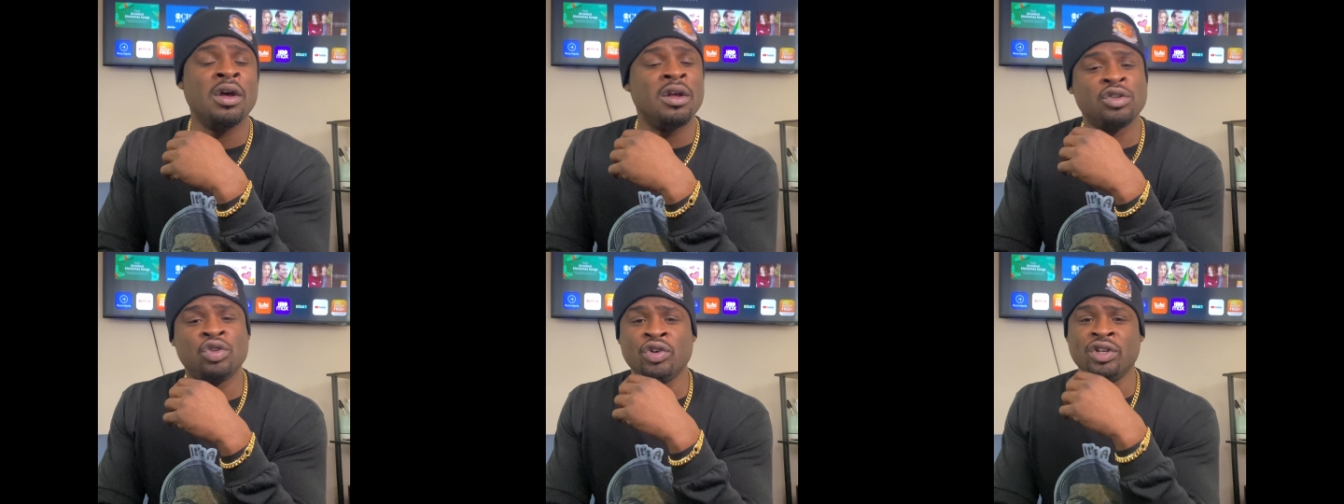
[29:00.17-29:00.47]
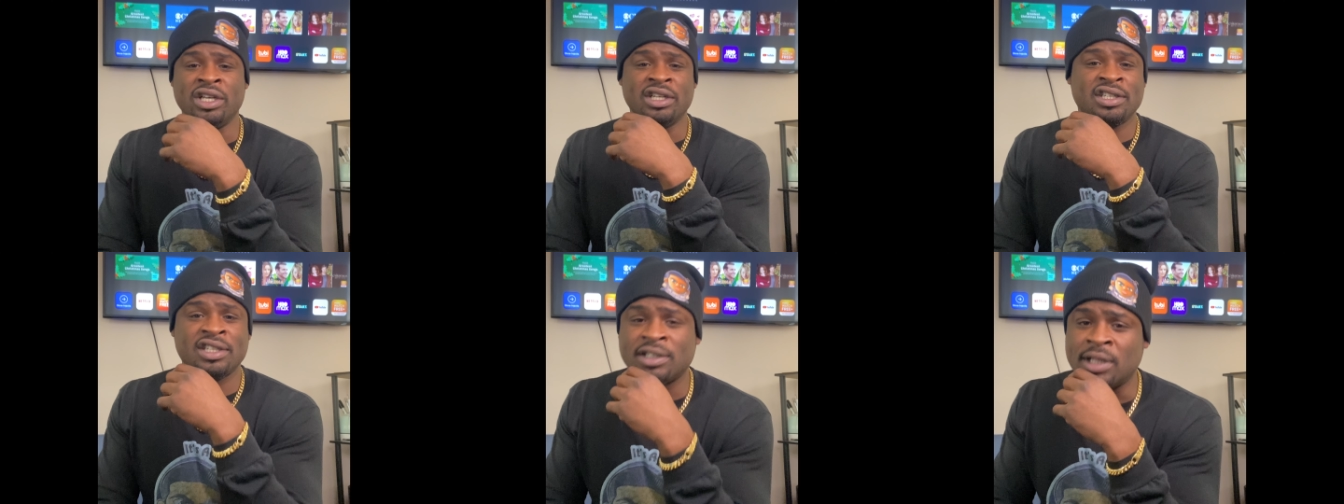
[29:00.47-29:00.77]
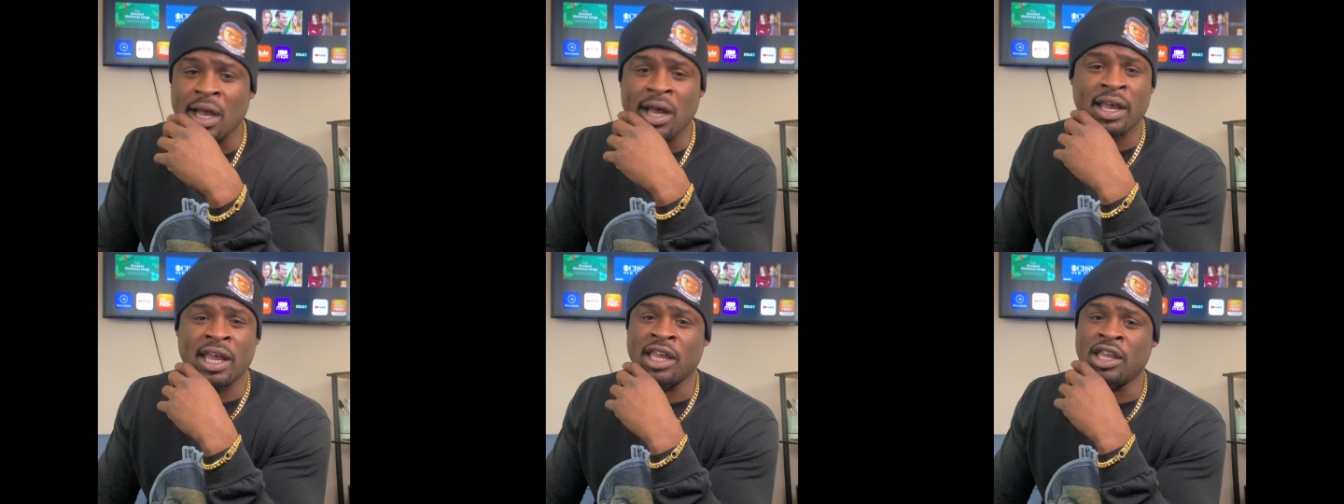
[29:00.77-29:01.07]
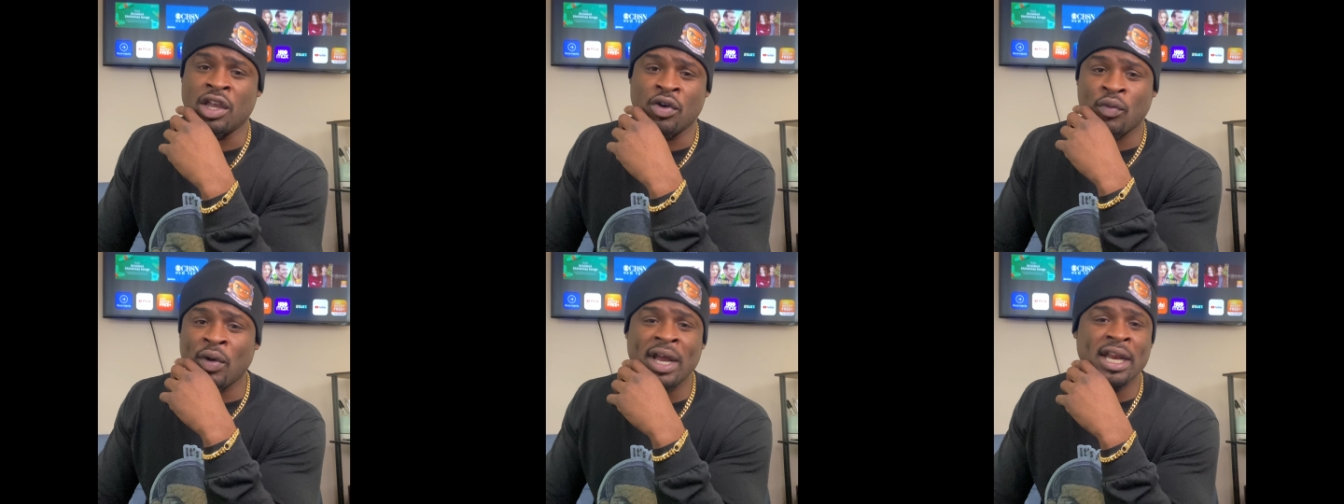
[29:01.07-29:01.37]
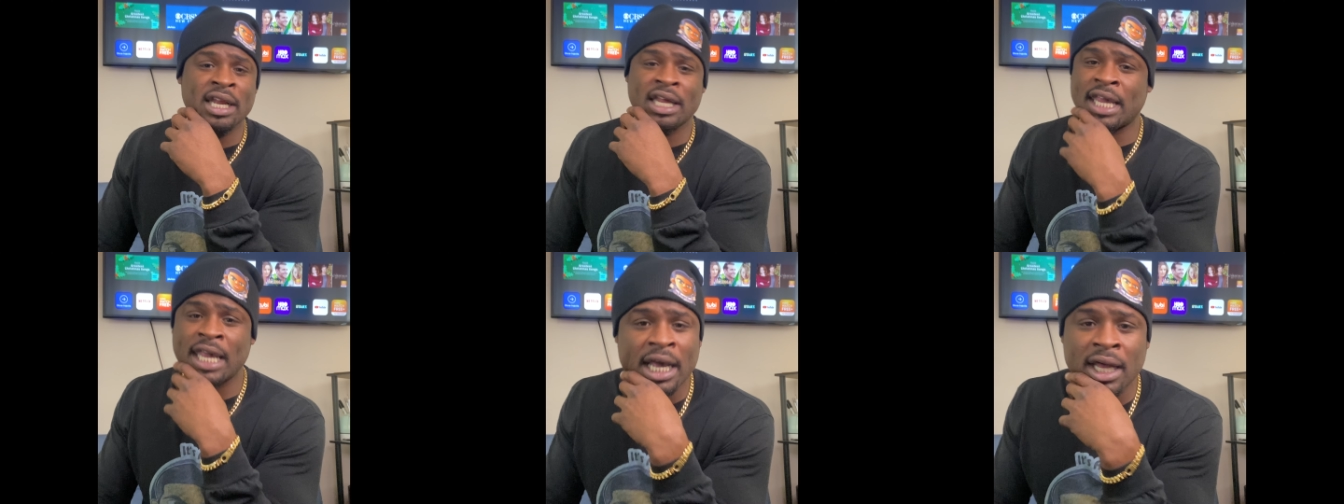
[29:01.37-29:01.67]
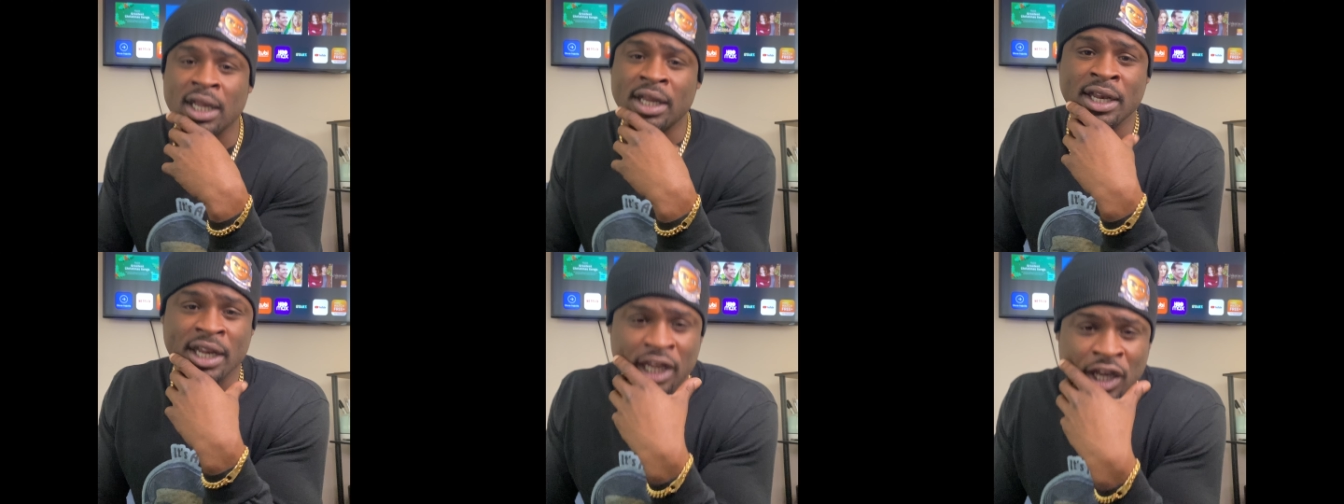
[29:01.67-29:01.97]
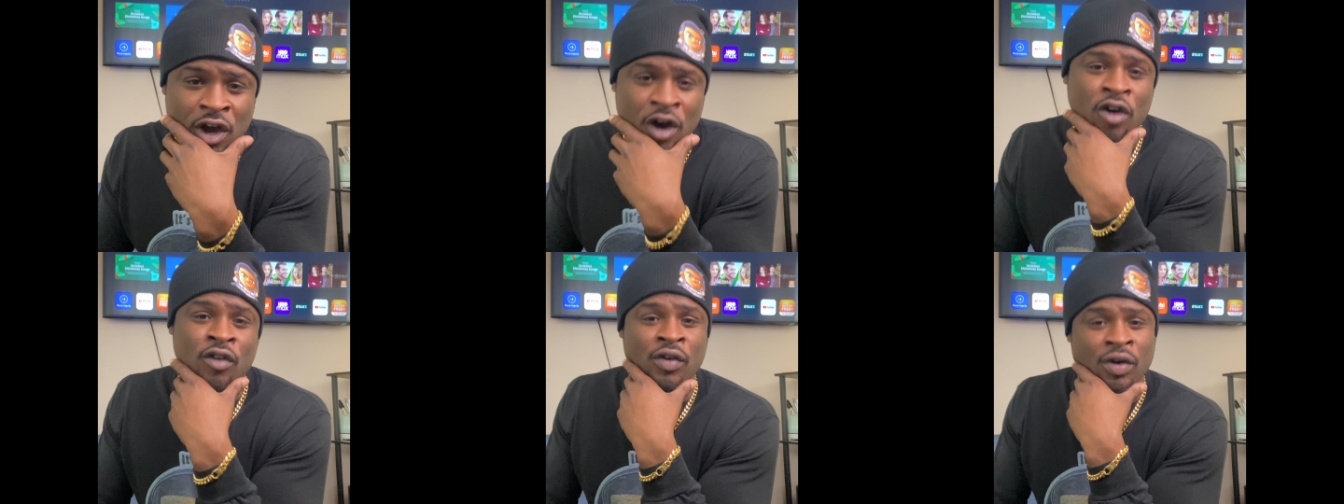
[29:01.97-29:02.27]
Till you're stuck and you're ready to kill a nigga
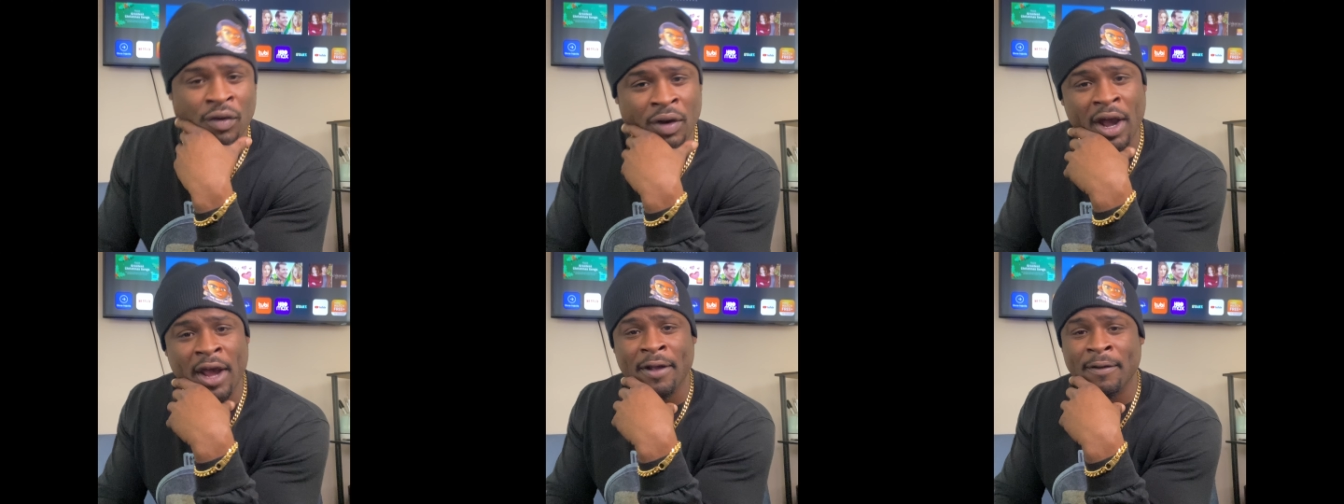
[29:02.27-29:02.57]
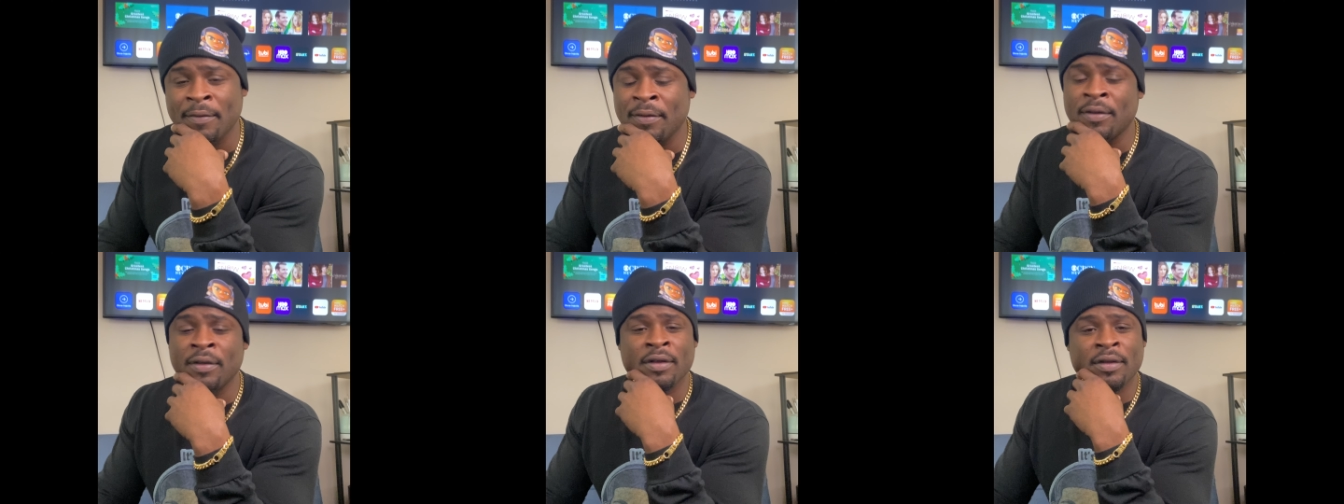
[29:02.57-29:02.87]
over, right?